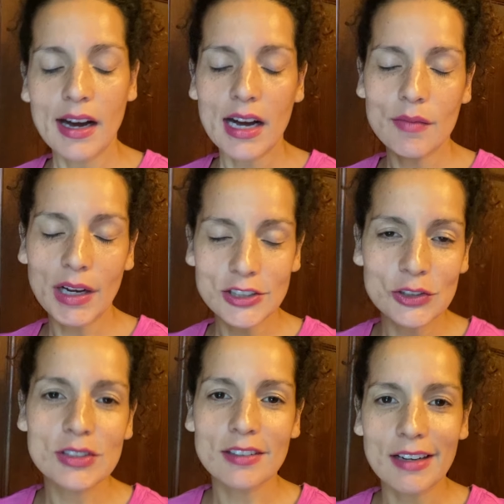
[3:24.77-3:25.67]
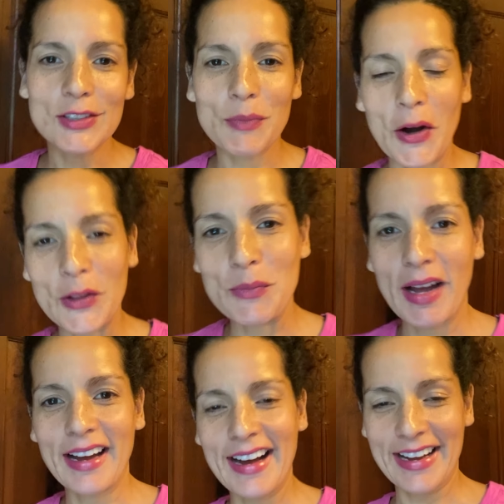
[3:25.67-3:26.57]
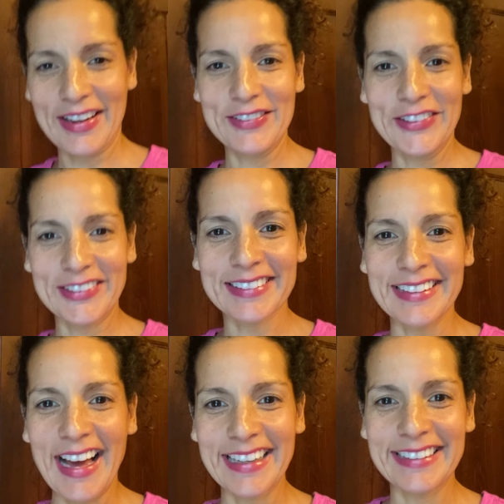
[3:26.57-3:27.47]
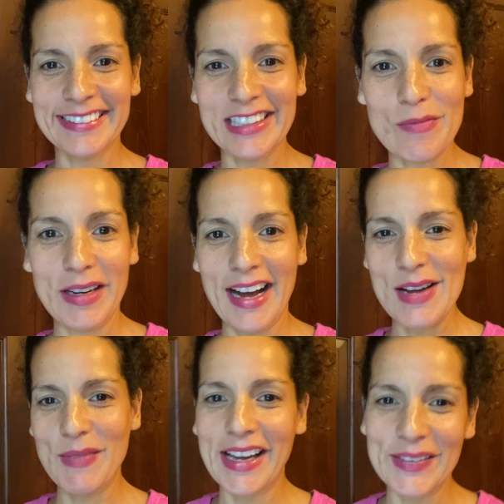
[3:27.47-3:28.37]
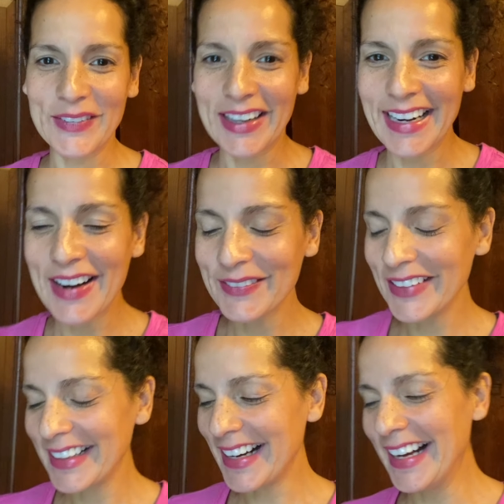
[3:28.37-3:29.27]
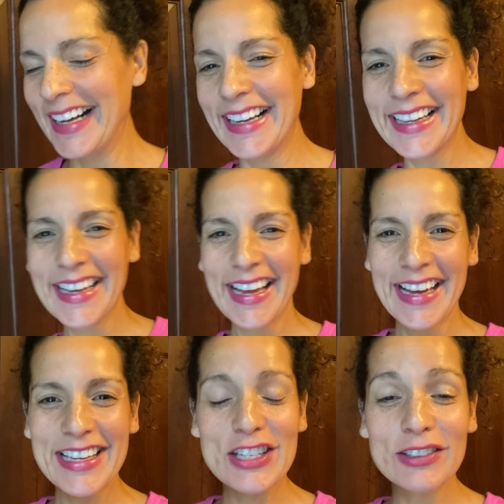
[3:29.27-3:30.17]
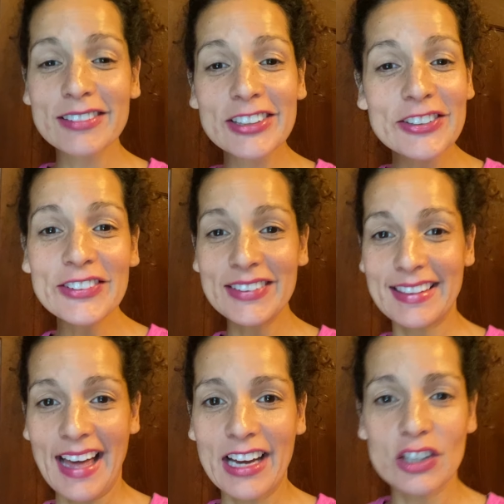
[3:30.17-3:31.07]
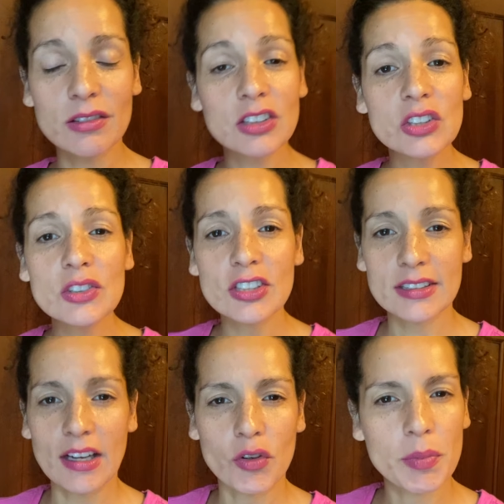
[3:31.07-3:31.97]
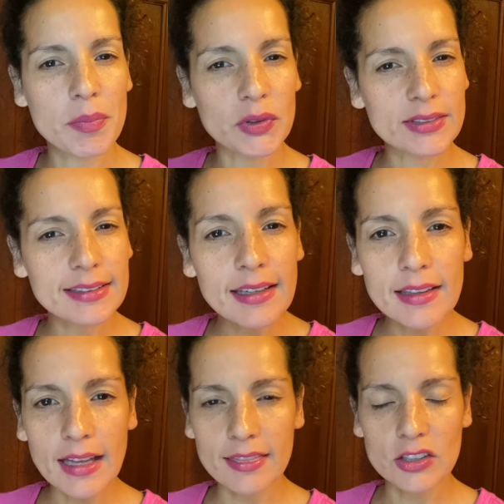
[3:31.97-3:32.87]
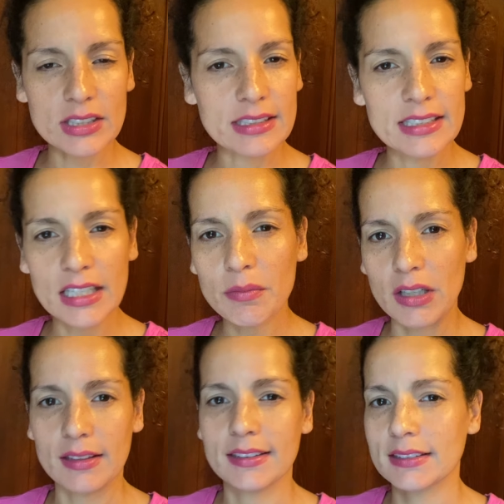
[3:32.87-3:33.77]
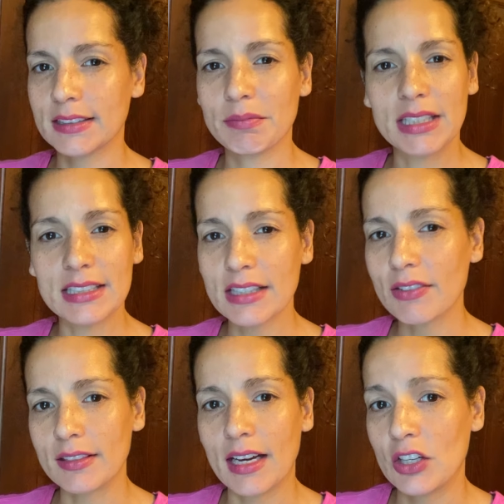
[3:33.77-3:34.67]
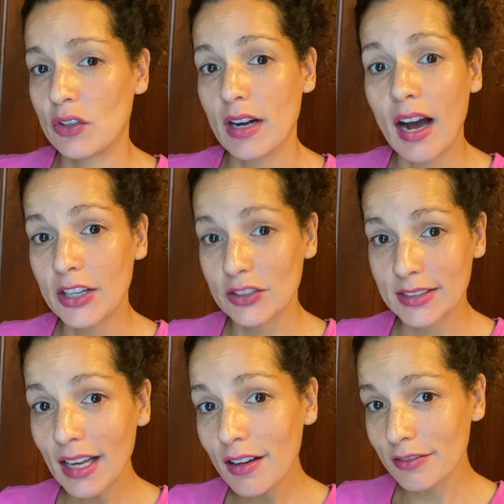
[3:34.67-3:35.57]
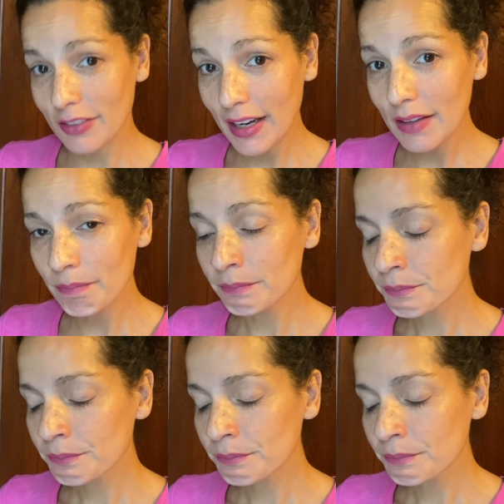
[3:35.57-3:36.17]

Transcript: I do still have sparkle in my eye. I'm just lacking sleep and eye makeup right now. But you lose that. You lose yourself, and people see that there's a dimmer, that there's something different, that you're not yourself, right?